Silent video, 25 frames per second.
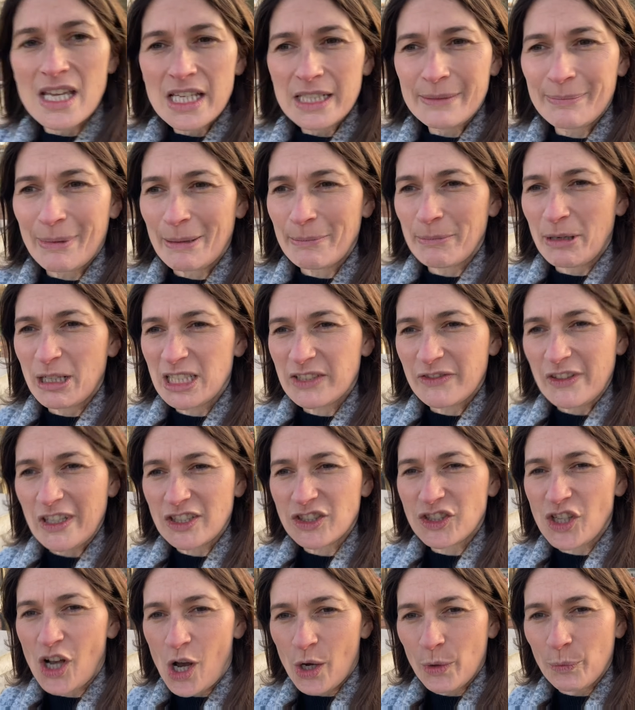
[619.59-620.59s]
spent most of our
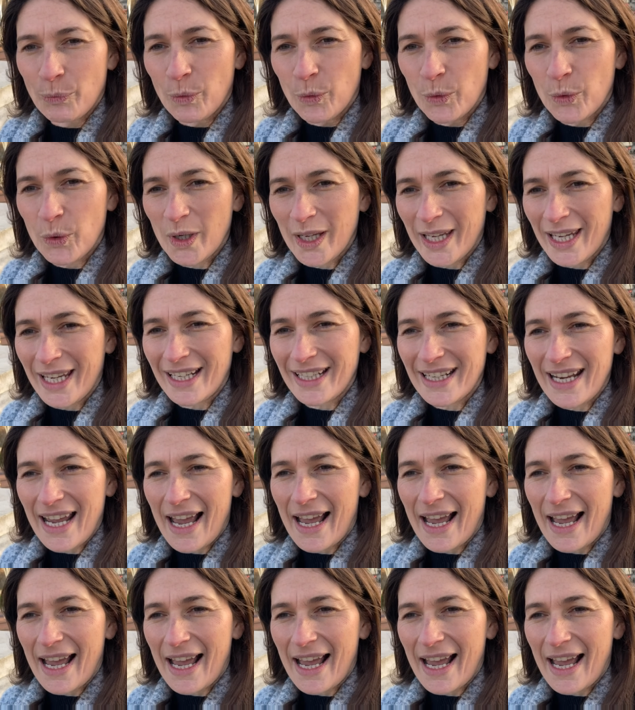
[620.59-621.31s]
time walking